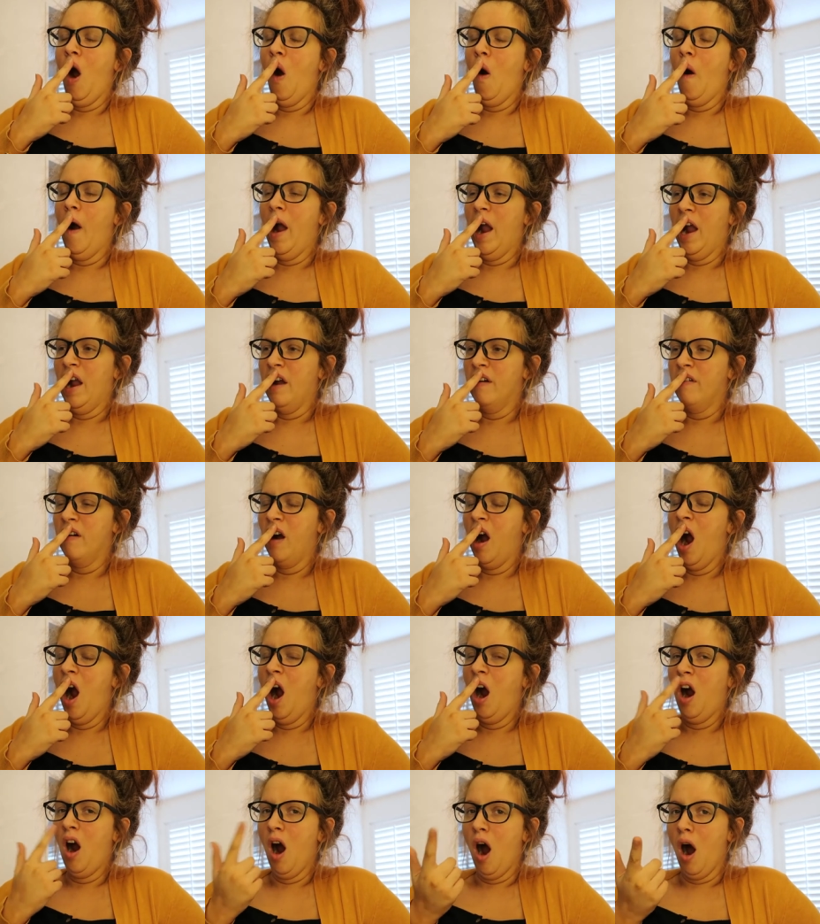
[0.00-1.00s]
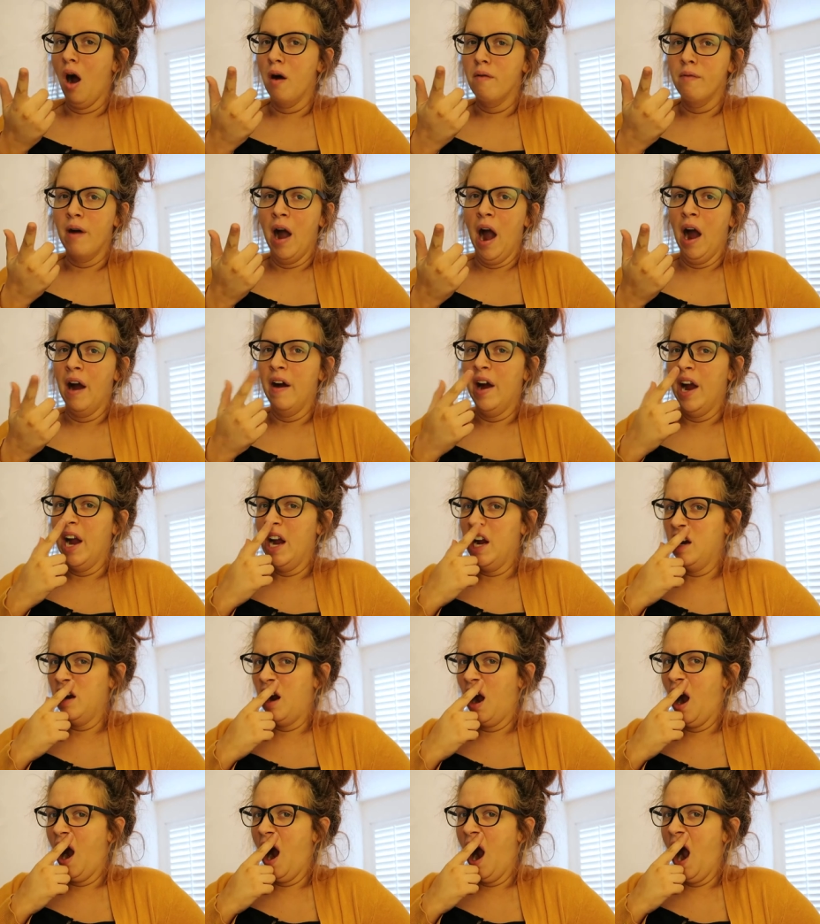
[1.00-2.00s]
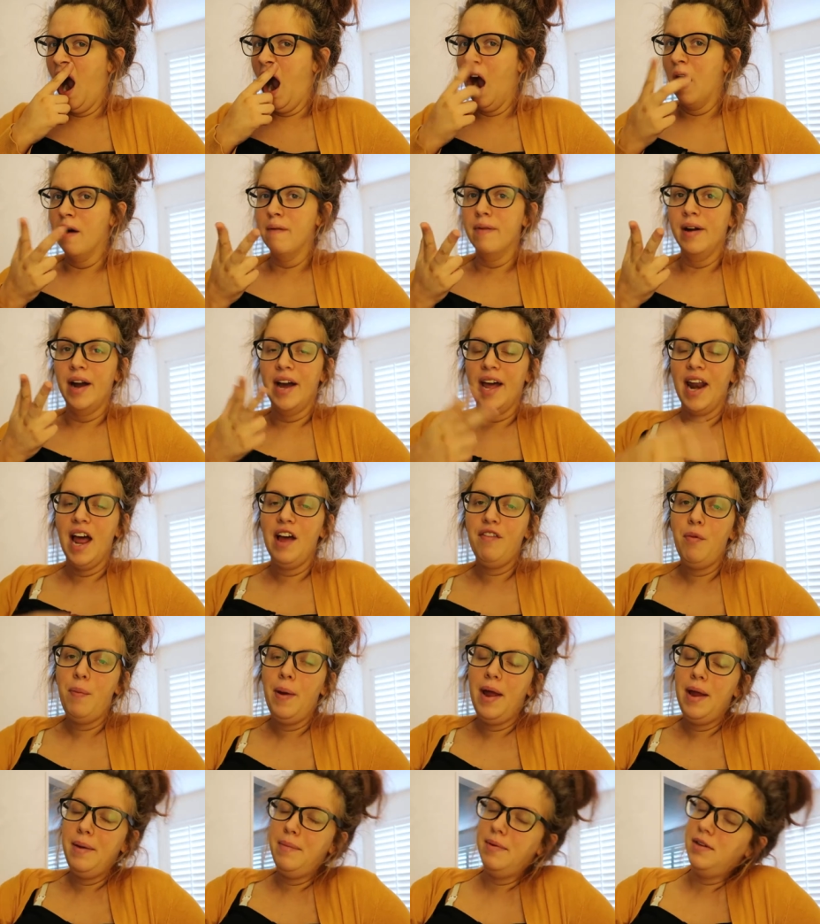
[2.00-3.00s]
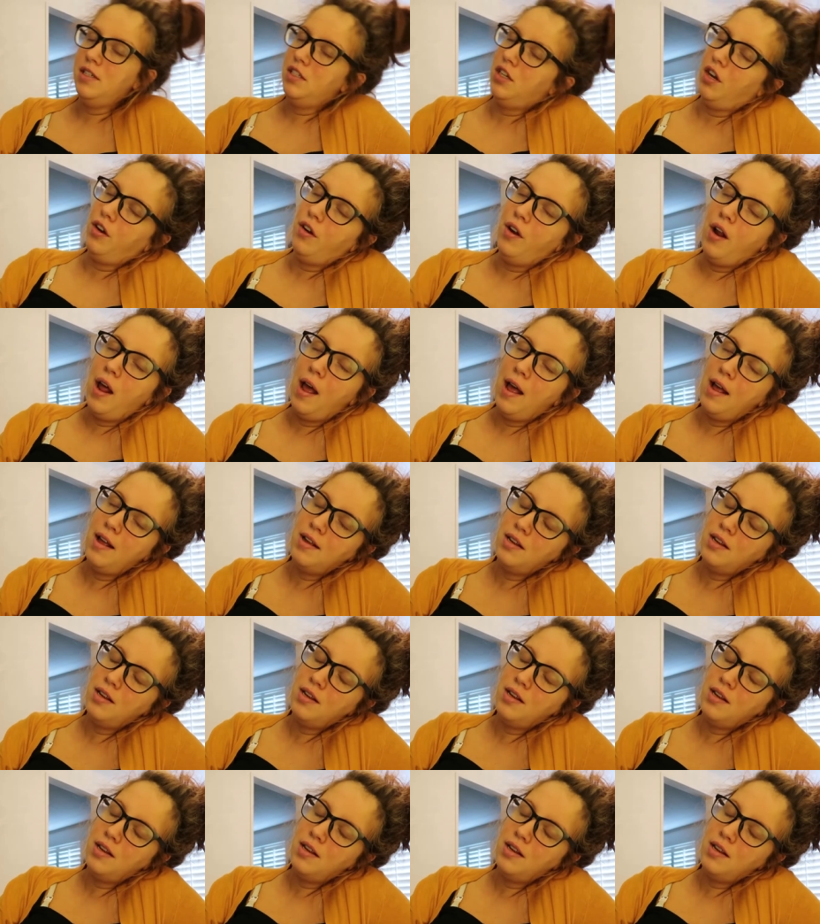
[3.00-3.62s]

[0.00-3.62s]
we've got married and we're gonna have a baby soon.